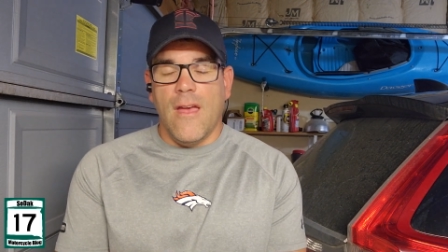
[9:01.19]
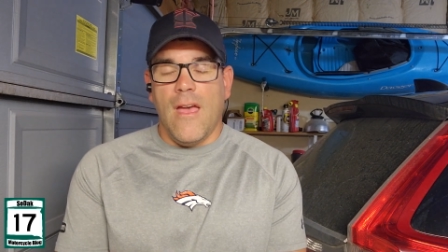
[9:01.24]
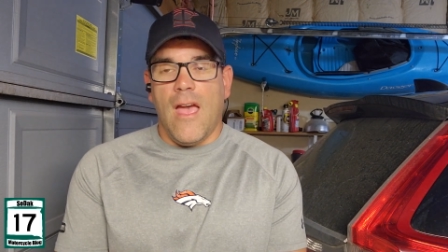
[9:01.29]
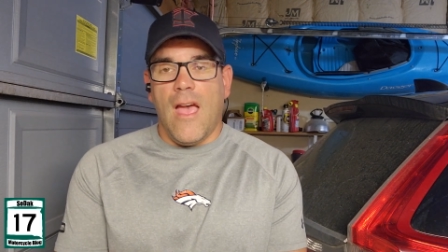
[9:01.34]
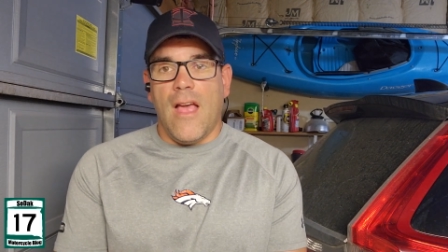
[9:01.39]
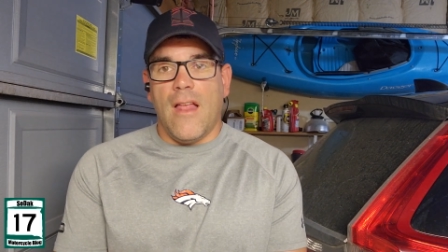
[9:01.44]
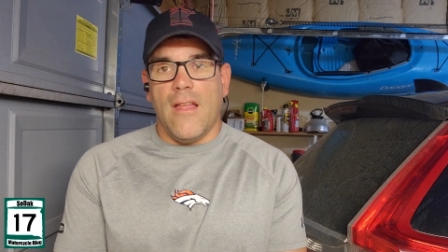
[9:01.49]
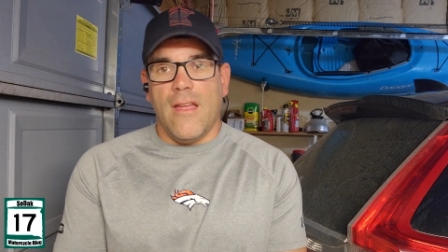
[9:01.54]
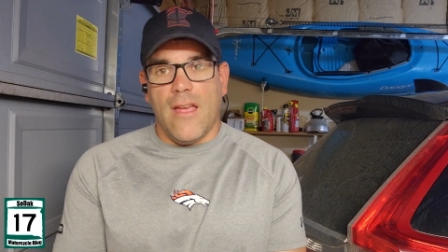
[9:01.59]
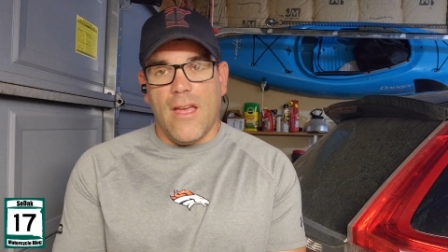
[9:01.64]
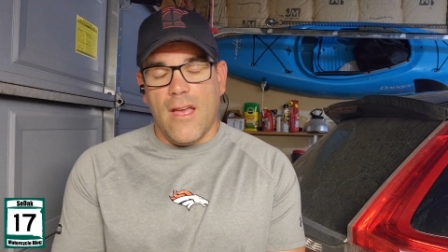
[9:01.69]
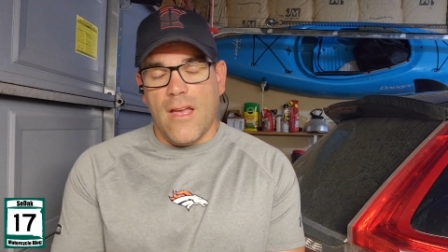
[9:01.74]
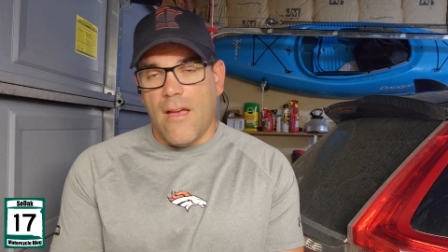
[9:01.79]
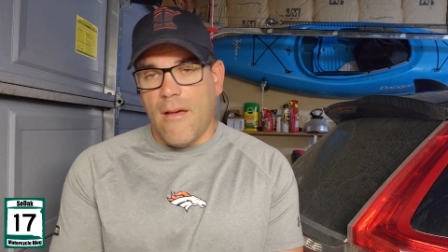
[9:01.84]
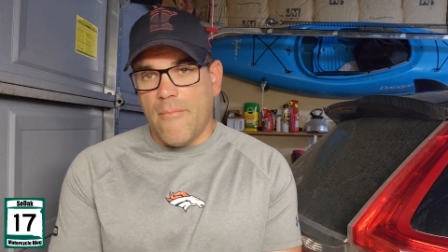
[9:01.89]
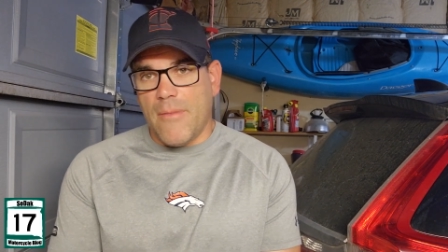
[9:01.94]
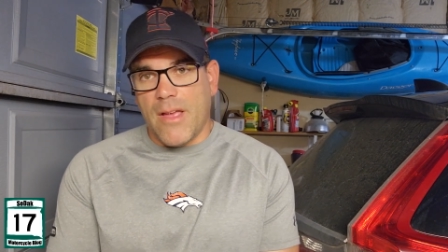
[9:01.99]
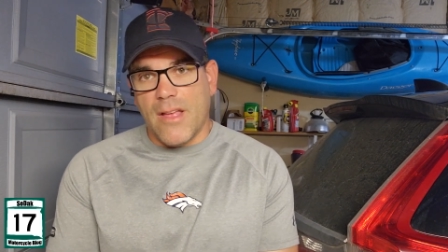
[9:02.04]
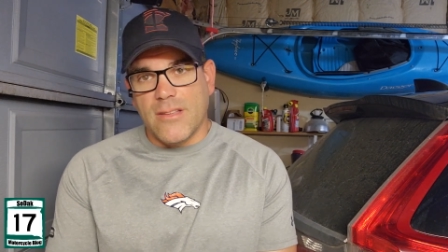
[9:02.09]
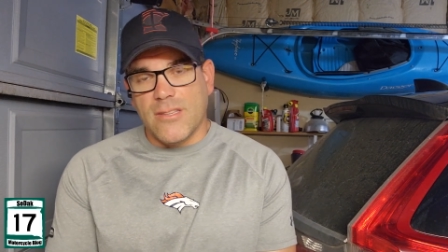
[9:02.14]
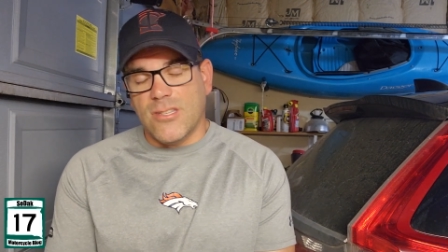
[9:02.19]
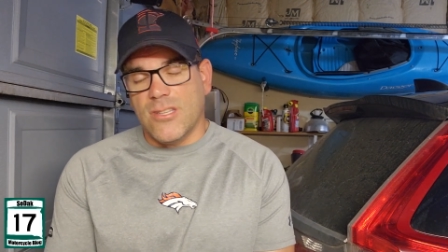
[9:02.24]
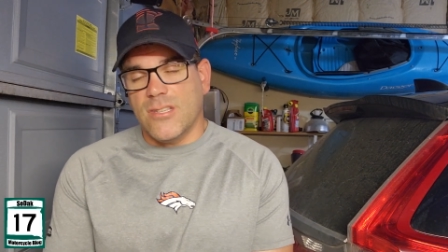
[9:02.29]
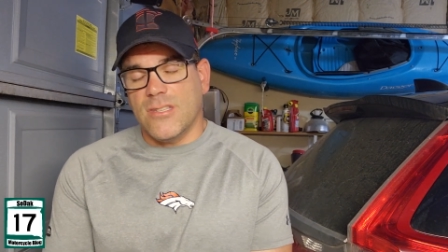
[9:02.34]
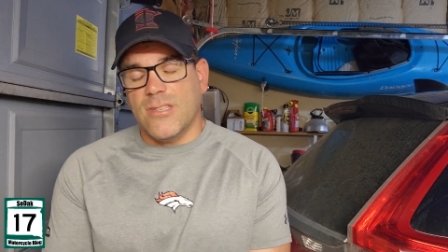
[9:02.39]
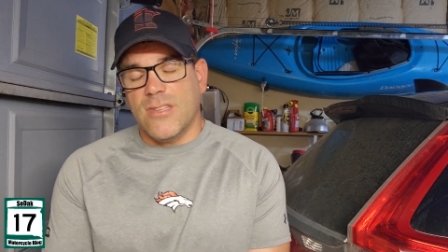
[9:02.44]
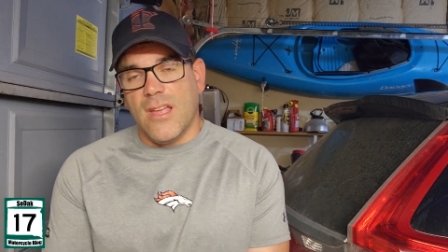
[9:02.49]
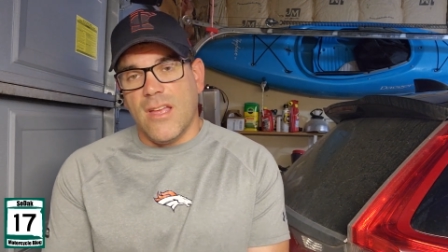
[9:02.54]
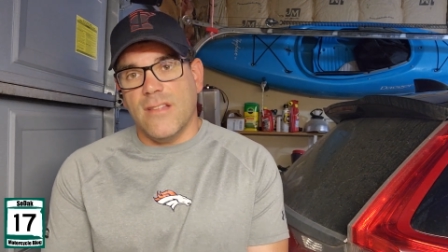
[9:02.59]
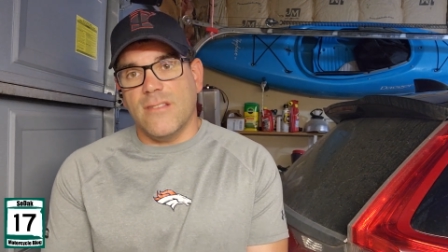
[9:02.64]
And it, I mean, it's
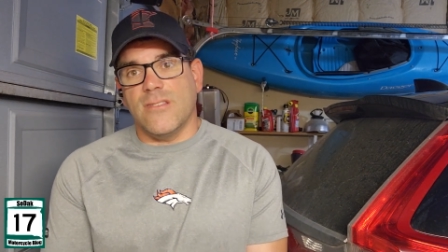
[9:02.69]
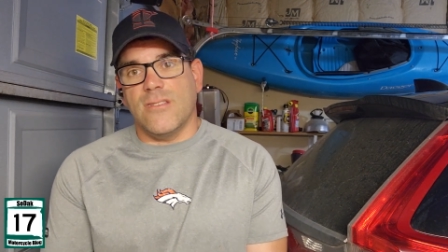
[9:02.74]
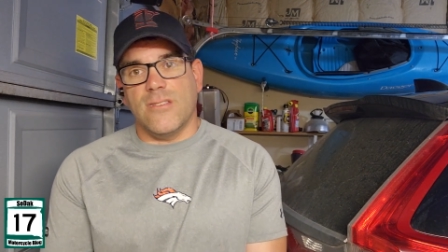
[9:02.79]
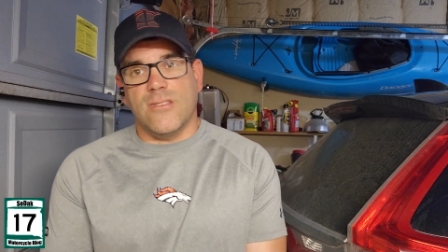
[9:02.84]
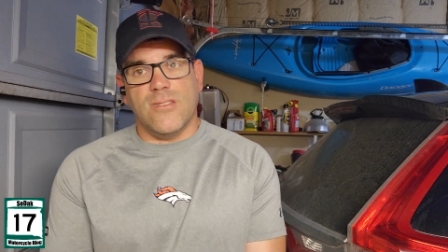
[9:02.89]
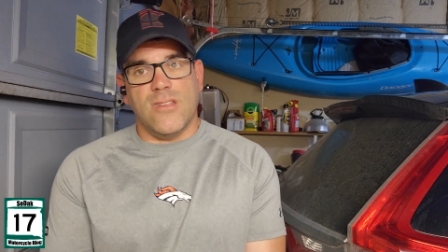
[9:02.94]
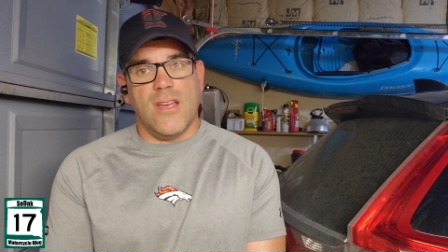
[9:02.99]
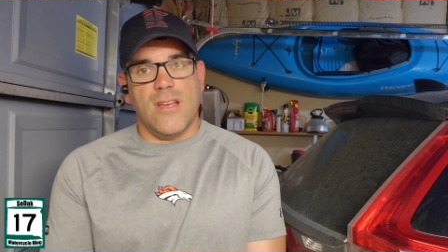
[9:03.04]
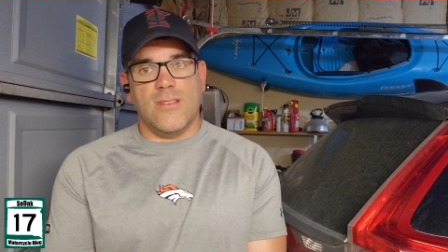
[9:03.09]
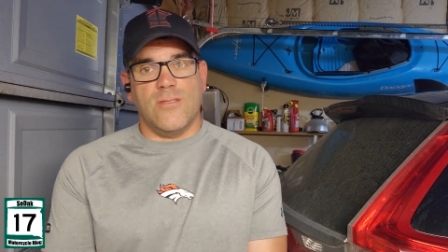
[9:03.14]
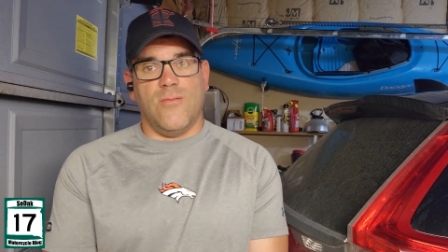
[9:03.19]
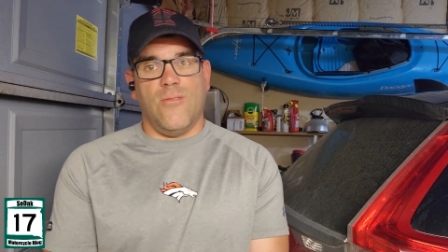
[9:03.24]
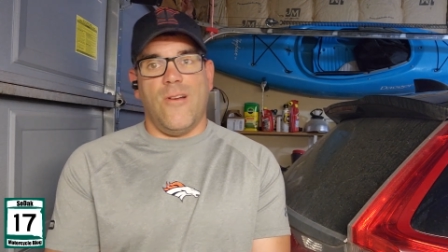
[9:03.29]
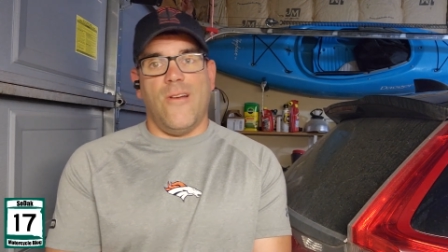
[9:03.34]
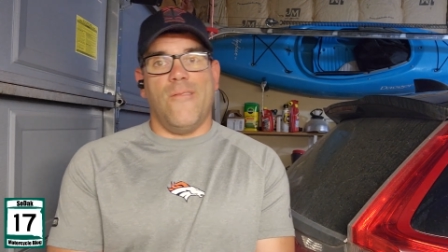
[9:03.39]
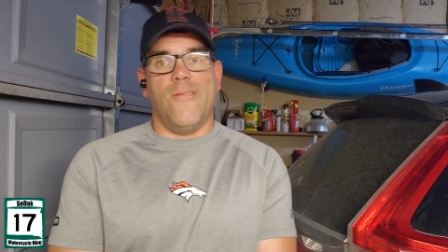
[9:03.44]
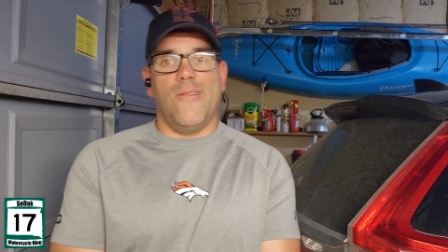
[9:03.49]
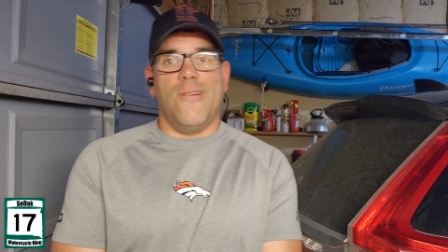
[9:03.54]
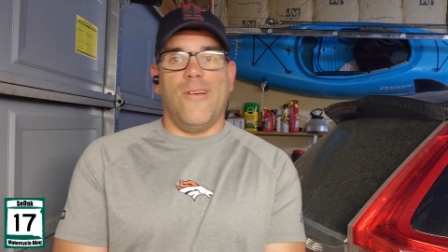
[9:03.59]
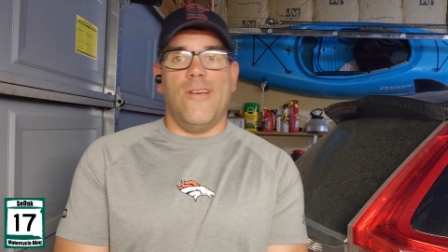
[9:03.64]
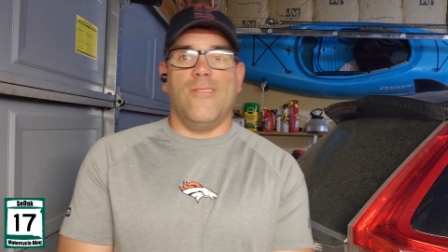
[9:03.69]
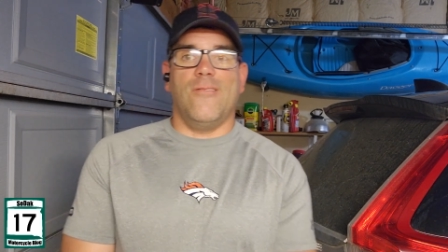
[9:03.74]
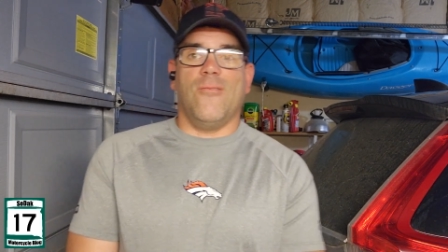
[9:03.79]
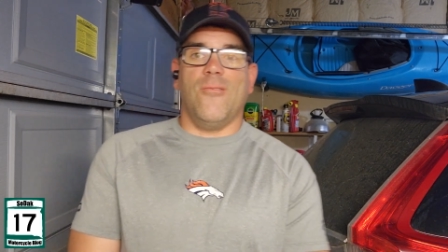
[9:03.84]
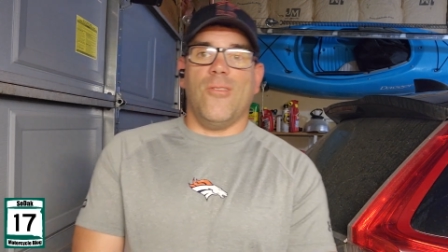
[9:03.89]
just it takes forever. It's